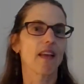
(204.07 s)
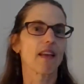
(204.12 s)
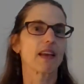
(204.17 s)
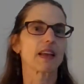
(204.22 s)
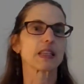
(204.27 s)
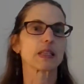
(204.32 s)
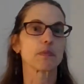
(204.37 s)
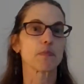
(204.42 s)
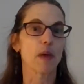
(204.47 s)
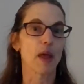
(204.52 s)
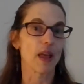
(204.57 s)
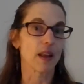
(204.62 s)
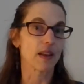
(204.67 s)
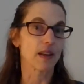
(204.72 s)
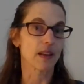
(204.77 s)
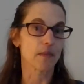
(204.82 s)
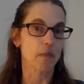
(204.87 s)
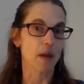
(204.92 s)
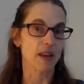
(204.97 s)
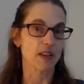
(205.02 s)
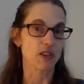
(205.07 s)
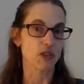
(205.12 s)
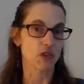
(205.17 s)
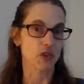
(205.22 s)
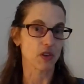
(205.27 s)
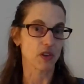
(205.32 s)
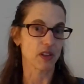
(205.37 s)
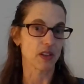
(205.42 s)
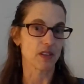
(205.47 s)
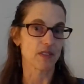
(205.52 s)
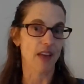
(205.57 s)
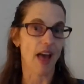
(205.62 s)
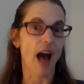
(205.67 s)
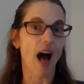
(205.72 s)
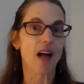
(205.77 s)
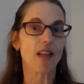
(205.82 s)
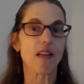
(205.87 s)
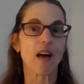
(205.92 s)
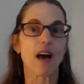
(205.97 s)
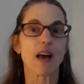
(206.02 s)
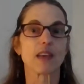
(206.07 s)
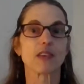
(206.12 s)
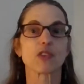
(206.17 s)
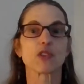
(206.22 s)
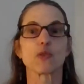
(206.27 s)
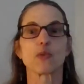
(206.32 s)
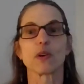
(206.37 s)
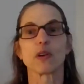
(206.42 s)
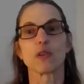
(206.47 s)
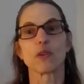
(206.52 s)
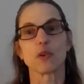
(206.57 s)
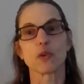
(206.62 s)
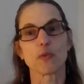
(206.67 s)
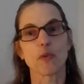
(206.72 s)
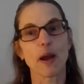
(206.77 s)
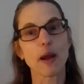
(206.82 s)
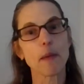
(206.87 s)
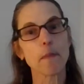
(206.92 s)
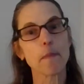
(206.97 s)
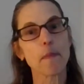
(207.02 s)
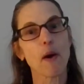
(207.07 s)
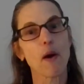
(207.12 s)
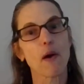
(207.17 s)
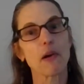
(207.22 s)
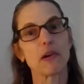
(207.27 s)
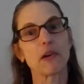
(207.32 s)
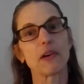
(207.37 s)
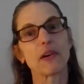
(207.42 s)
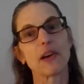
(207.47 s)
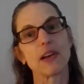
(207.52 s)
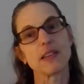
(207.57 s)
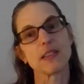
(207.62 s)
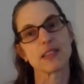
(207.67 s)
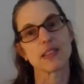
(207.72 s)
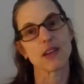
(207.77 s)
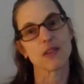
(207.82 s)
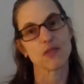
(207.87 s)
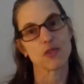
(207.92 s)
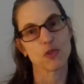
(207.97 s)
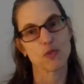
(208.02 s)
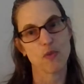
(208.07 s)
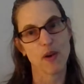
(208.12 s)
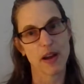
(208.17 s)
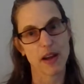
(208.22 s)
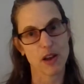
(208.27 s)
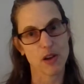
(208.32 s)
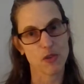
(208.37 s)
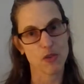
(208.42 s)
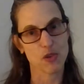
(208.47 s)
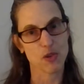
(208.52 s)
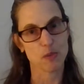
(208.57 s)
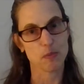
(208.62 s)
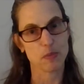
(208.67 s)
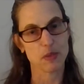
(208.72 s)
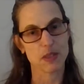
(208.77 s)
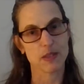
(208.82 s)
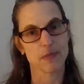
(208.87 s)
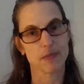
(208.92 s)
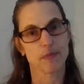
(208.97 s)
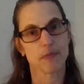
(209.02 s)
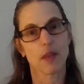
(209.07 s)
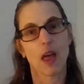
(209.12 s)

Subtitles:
expanded my circle of allies to include a writing partner and several writing groups.